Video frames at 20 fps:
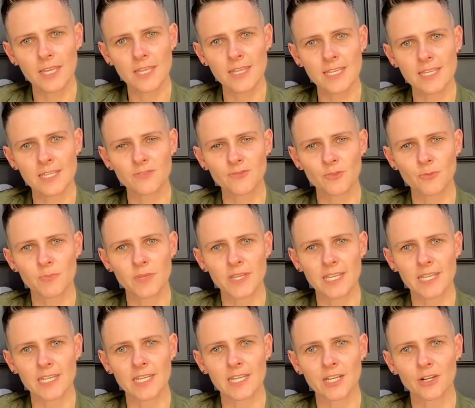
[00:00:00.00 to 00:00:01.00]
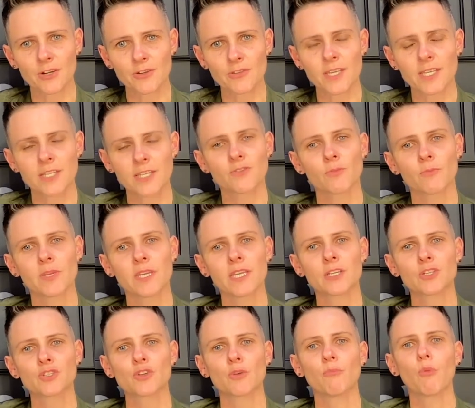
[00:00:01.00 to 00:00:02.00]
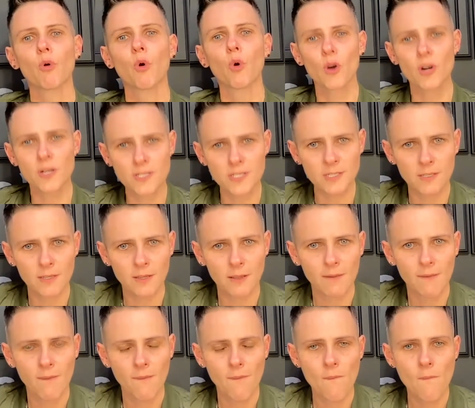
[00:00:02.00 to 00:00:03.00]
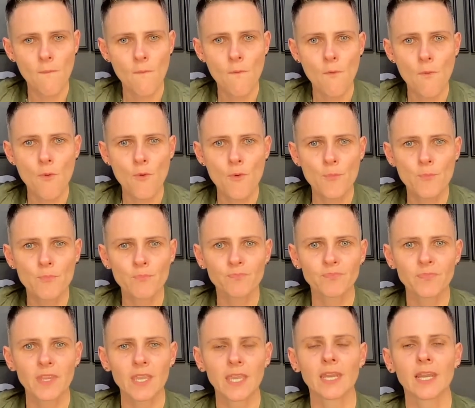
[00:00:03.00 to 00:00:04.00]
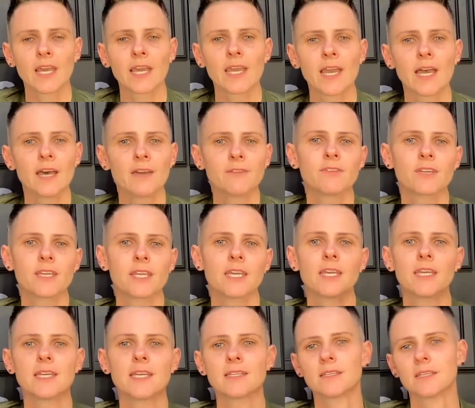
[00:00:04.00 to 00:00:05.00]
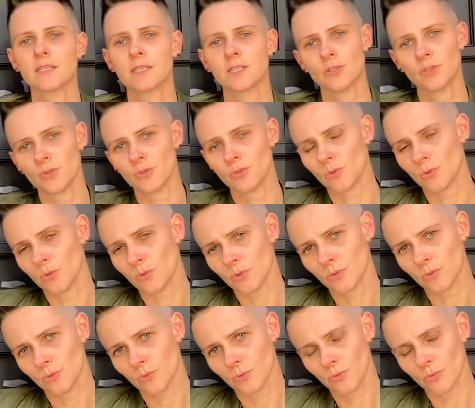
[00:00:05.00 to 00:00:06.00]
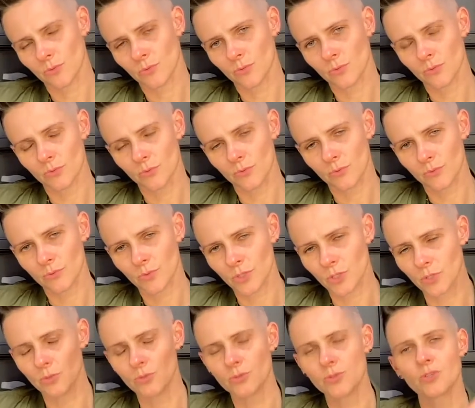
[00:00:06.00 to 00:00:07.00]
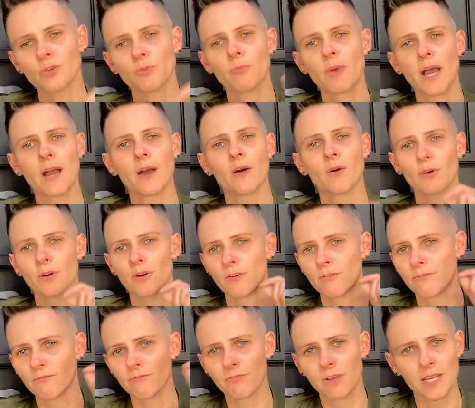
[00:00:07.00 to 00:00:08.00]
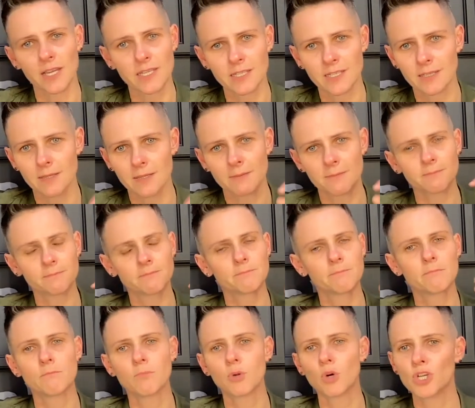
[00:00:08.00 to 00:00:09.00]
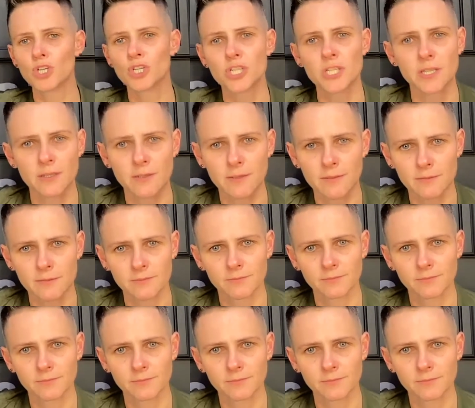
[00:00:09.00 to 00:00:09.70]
Thanks for being an ear. Thanks for being support. And I advocate that you use your power, find it, push it,